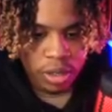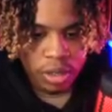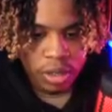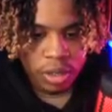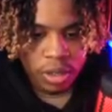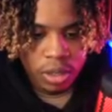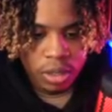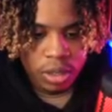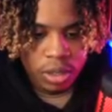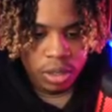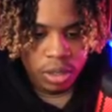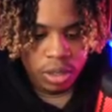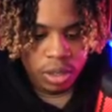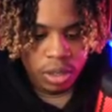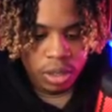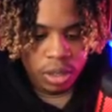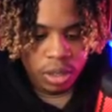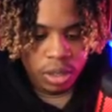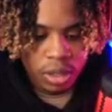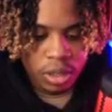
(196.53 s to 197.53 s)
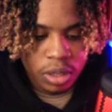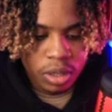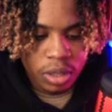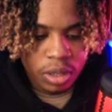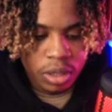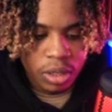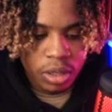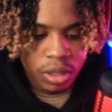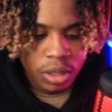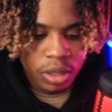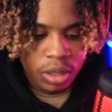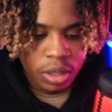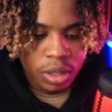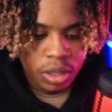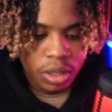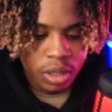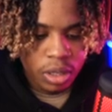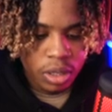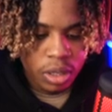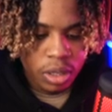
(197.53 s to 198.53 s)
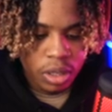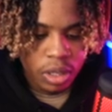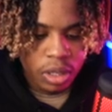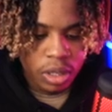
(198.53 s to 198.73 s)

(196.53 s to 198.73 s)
(no one is talking)